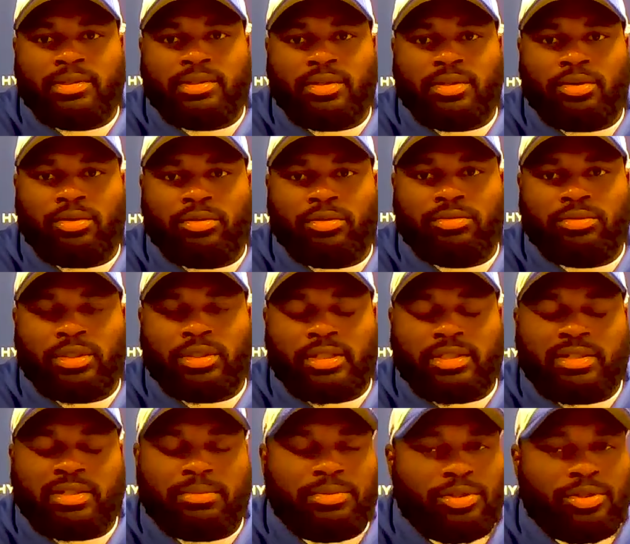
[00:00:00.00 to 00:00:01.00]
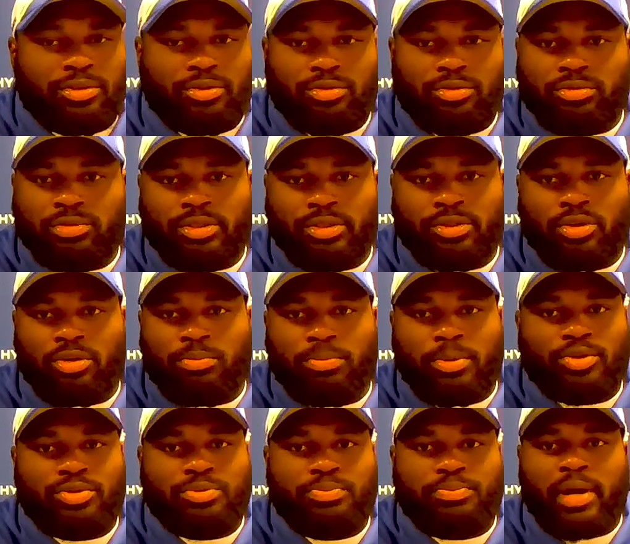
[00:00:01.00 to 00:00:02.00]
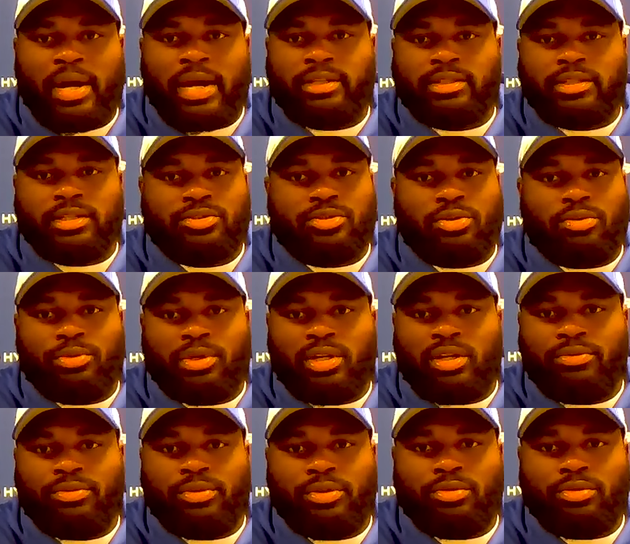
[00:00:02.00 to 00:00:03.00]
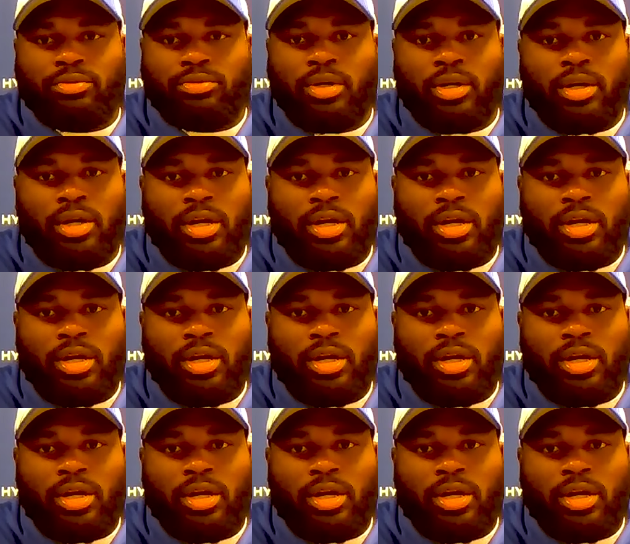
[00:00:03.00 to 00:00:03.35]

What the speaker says: So it's up to you, post practice or whenever you